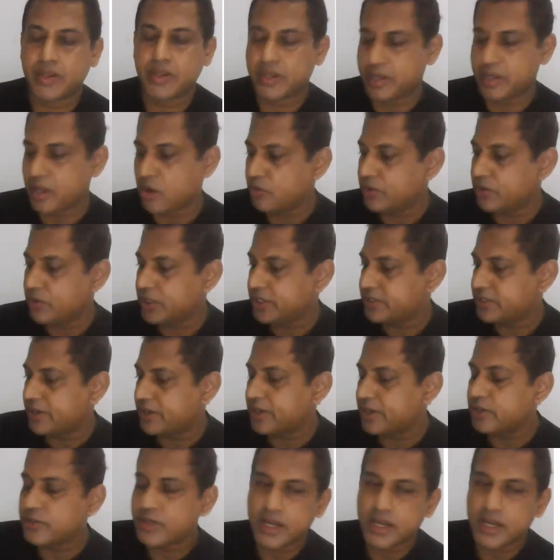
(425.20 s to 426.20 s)
Now we try
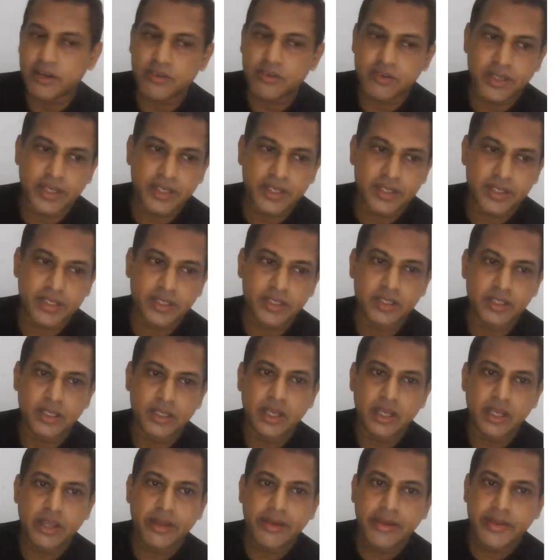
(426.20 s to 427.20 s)
to calculate it.
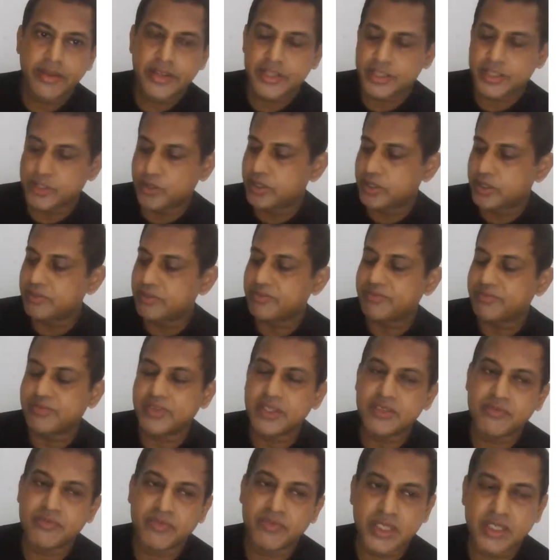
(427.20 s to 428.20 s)
So
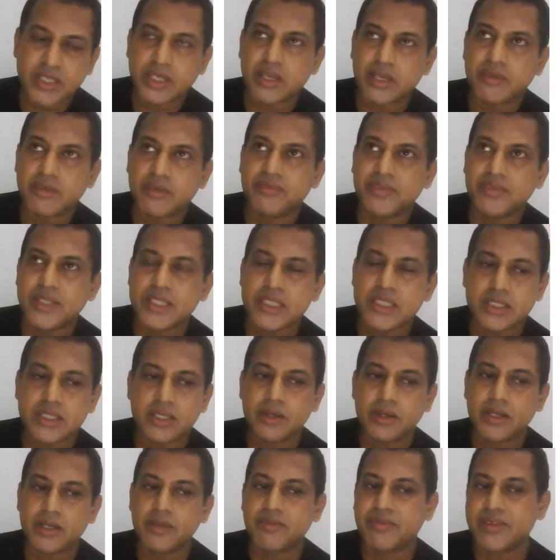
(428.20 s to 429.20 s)
different we take first.
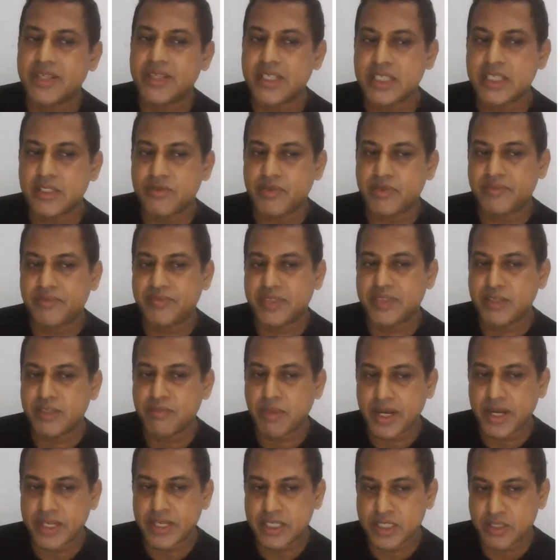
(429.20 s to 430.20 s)
Different is 15
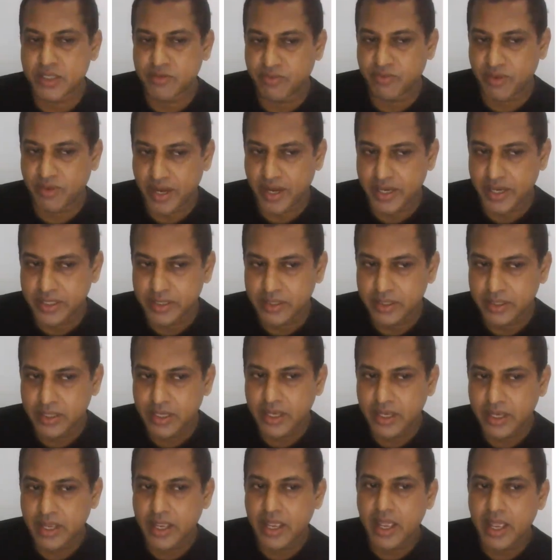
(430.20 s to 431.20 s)
minus 5.
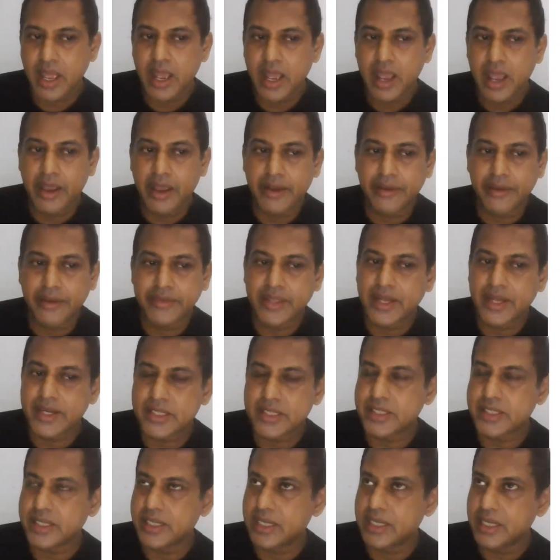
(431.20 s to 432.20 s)
That
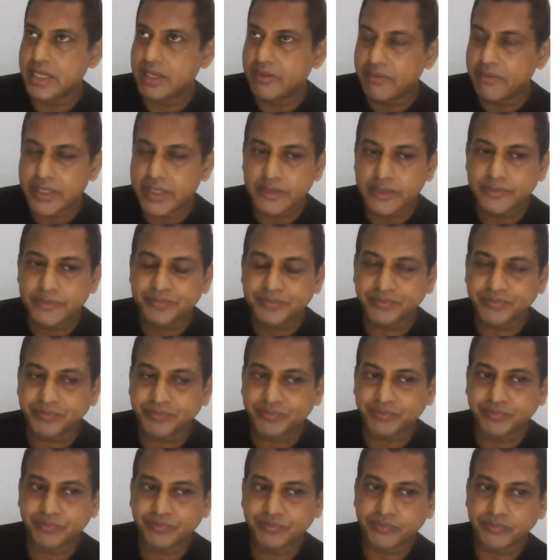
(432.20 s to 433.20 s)
is 11.
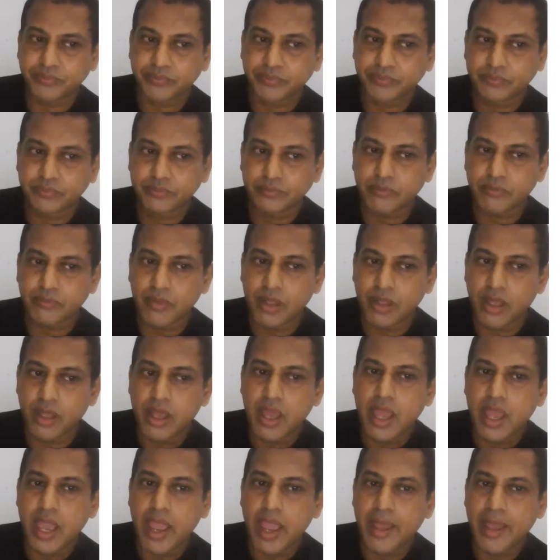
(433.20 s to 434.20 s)

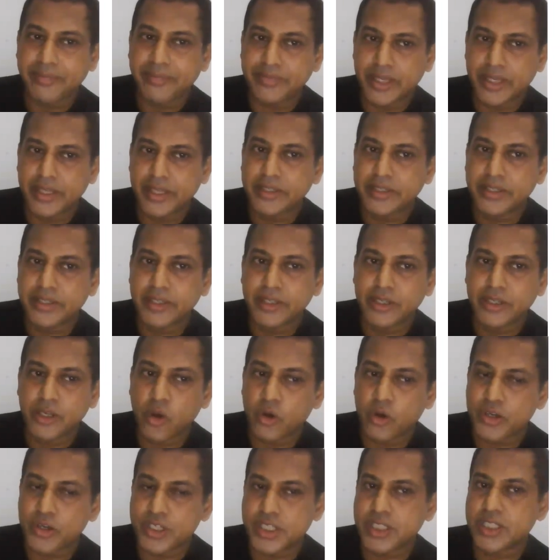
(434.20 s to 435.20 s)
And then
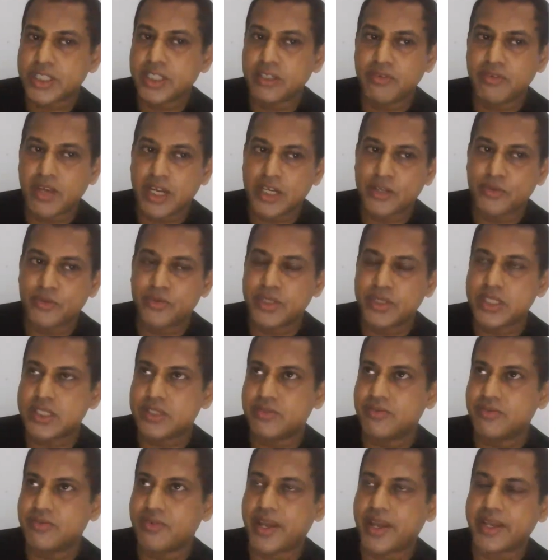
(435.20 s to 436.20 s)
original value
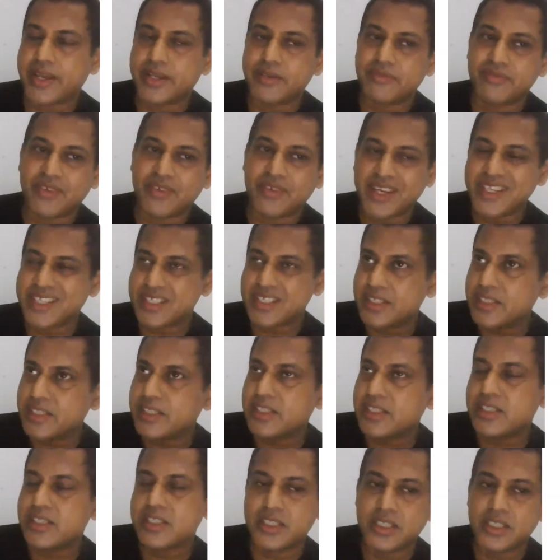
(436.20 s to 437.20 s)
is 5. 5 is the
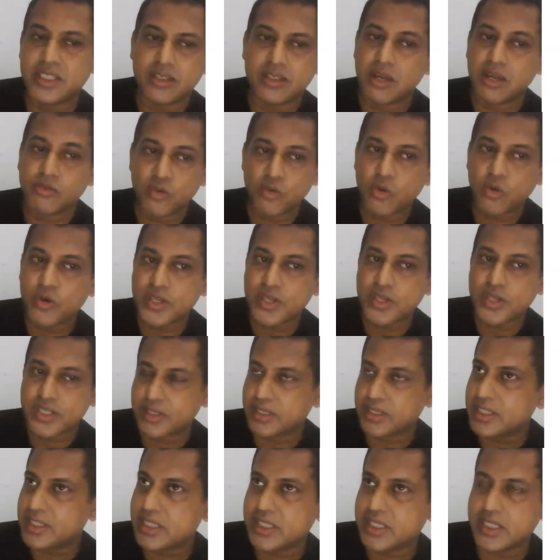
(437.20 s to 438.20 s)
initial, 4 is the
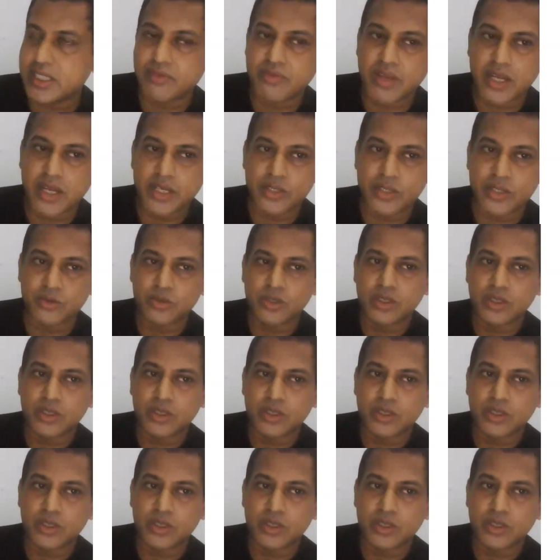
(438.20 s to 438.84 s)
initial value.